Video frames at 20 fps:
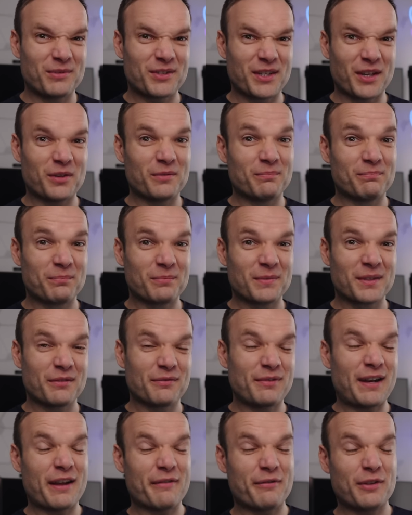So
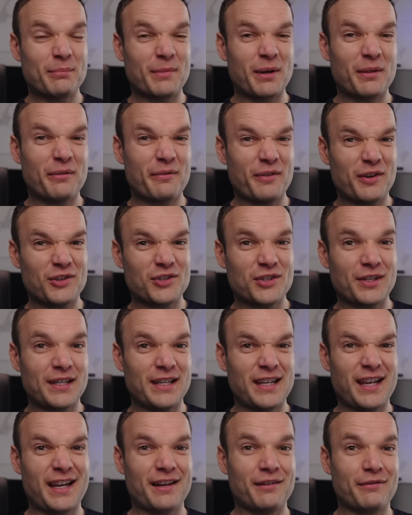flat for the month
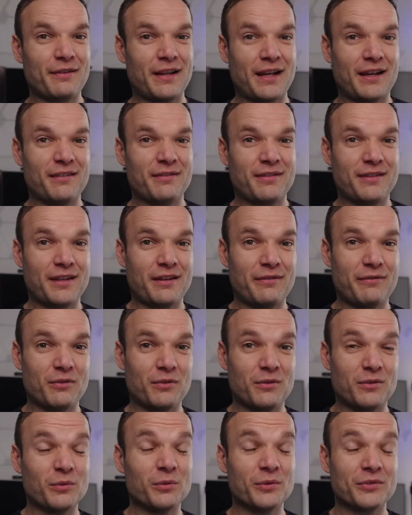virtually, and flat
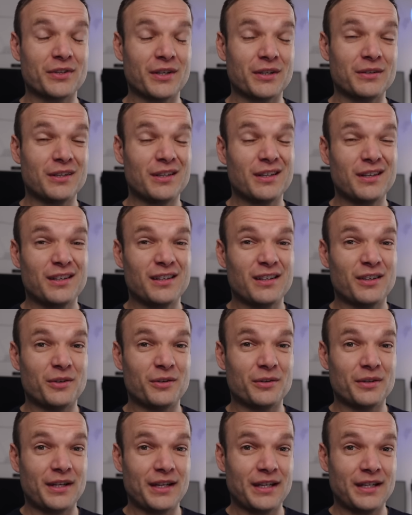therefore also
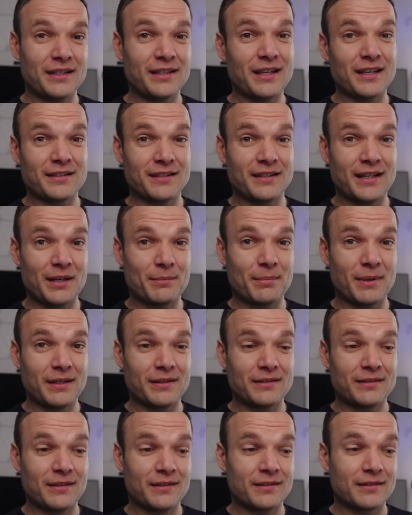on a year-to-date
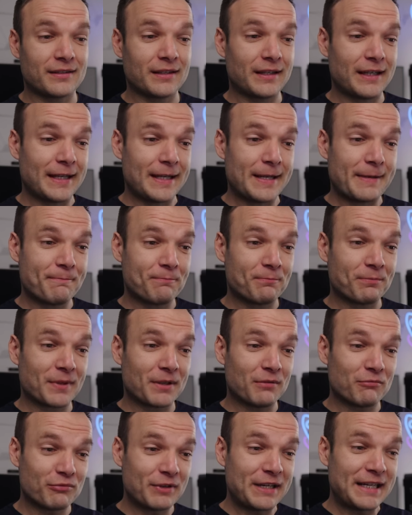basis.
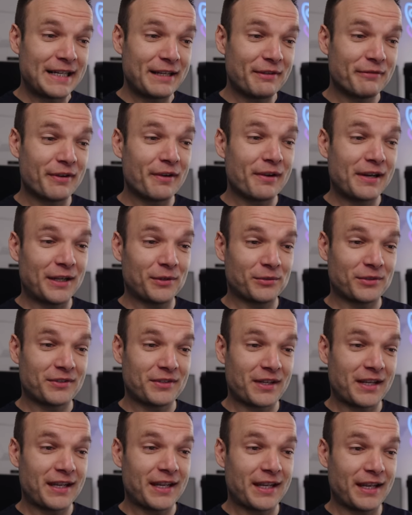Really very little to
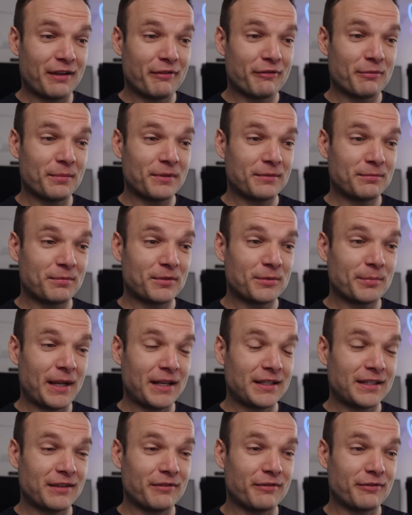say here from a
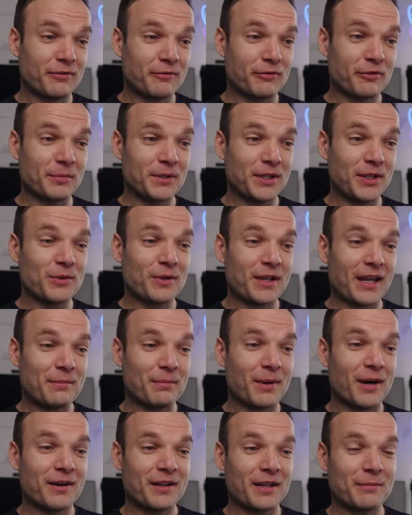perspective, from a UK
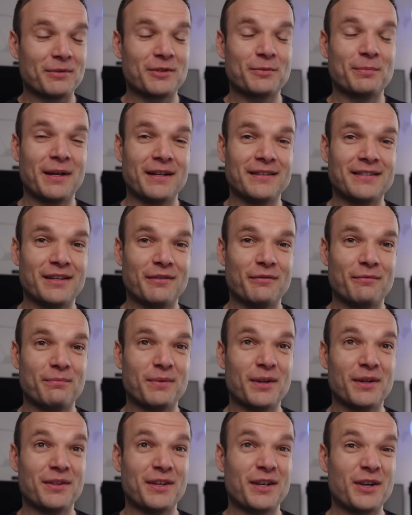market perspective,
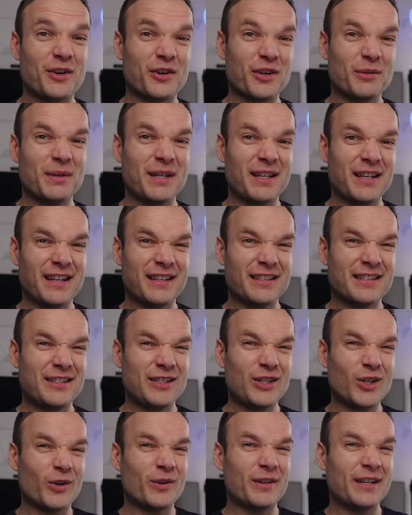that the economy is
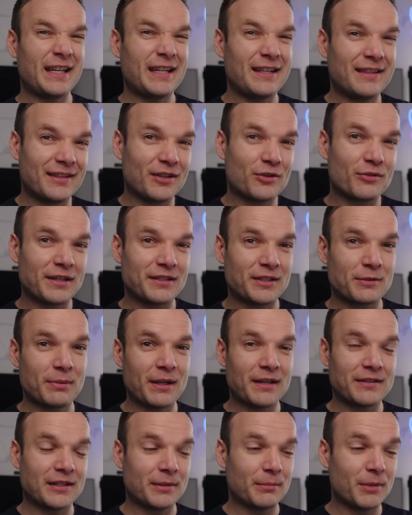not in the greatest
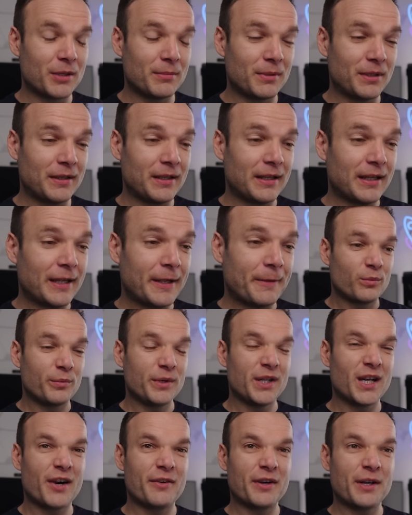place at the moment.
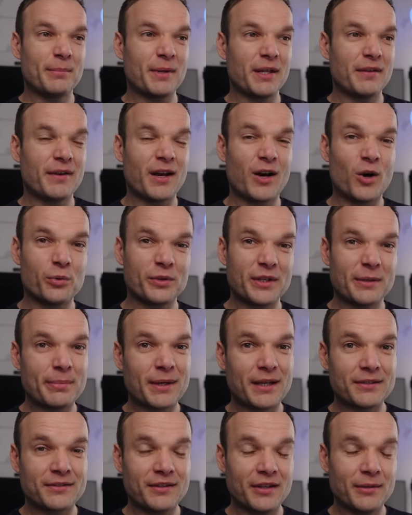We are in a bit of a holding
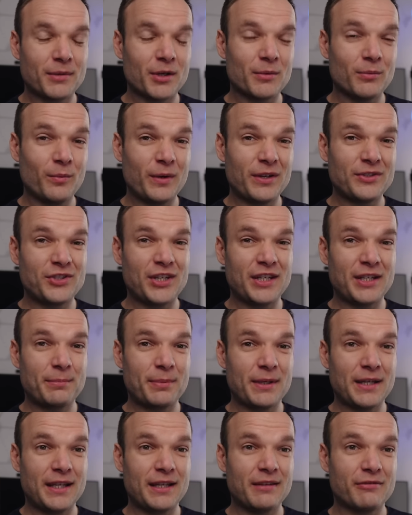pattern at the moment where
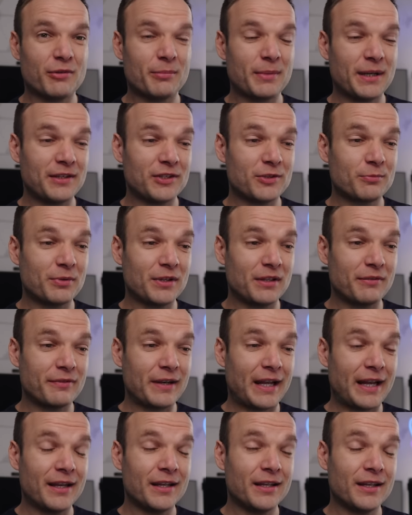GDP remains pretty
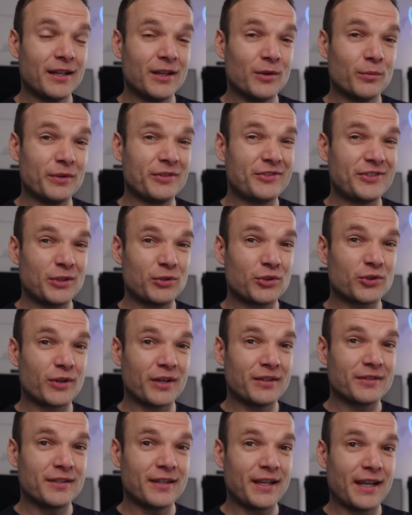flat. We're still
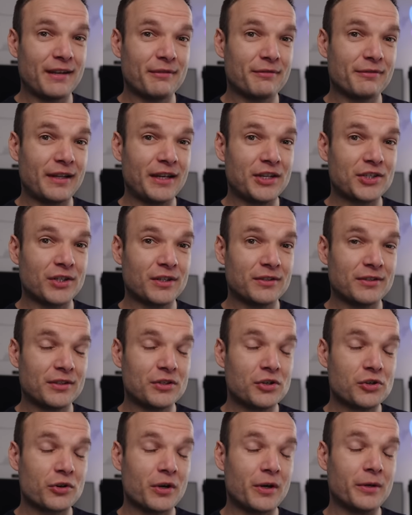trying to get inflation under
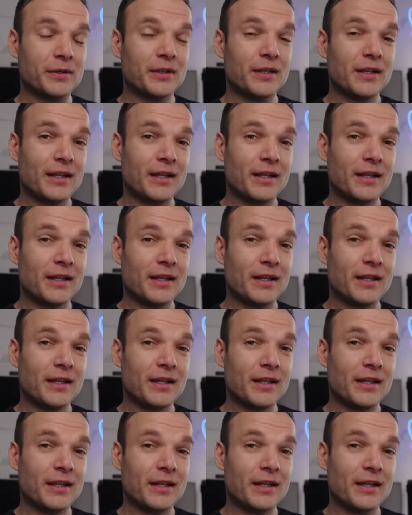control.